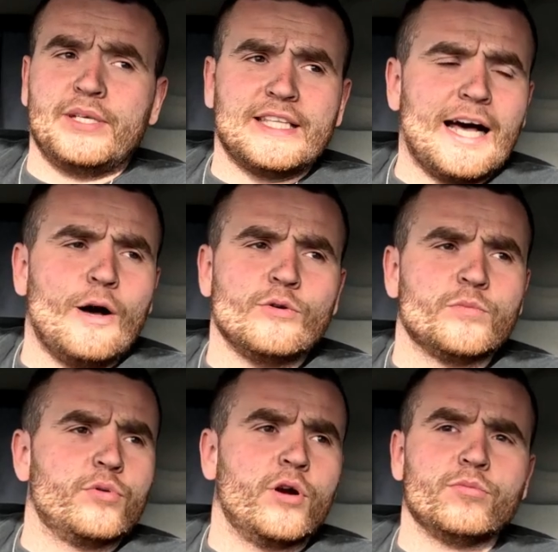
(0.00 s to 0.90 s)
the house
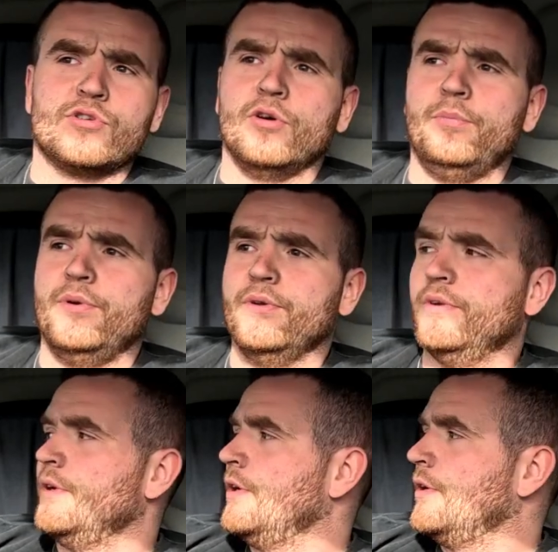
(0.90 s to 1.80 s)
propped up and
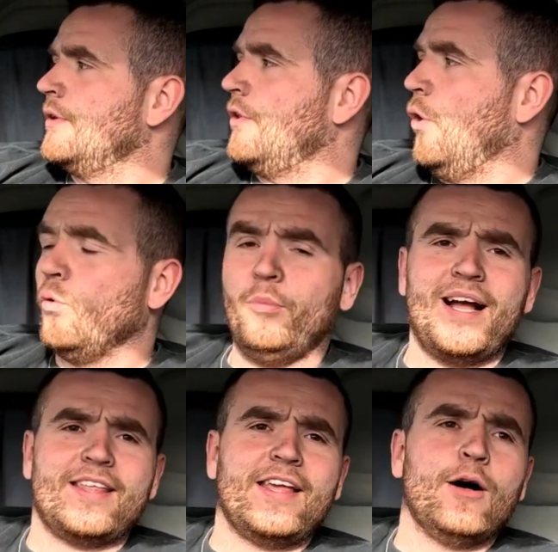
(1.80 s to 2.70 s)
the whole
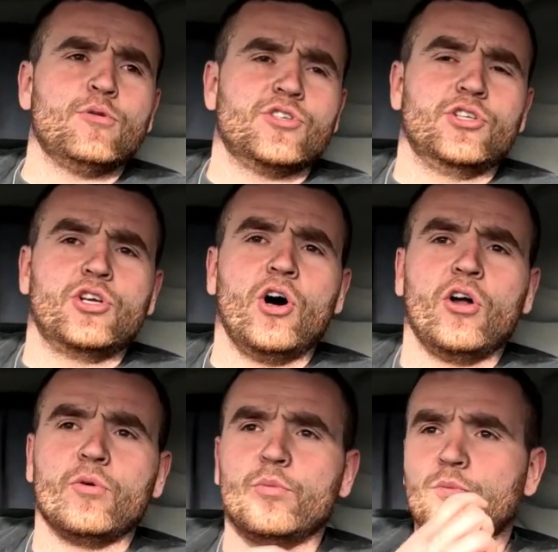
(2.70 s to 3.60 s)
back of the house had
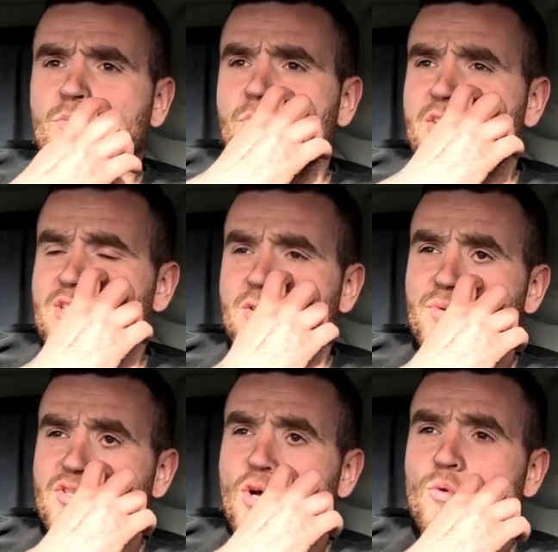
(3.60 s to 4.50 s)
gone. There
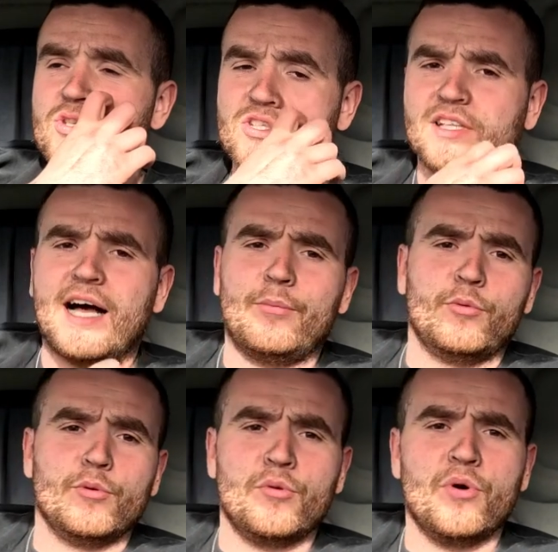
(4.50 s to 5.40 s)
was no slab.
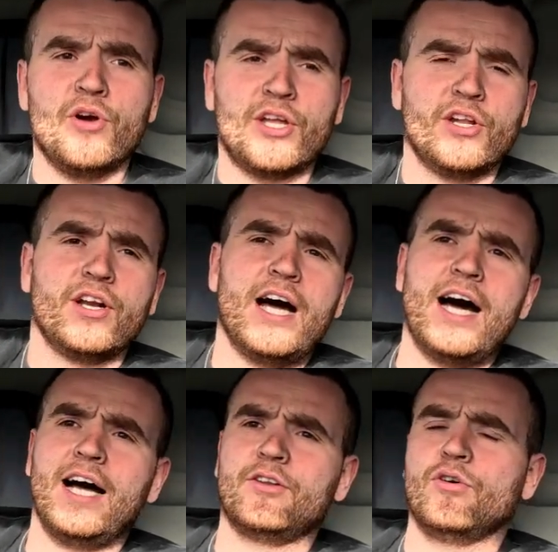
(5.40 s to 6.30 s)
We were working on
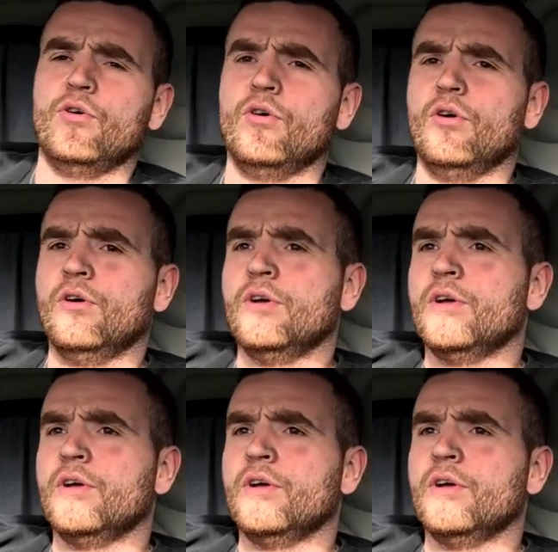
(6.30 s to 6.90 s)
hardcore.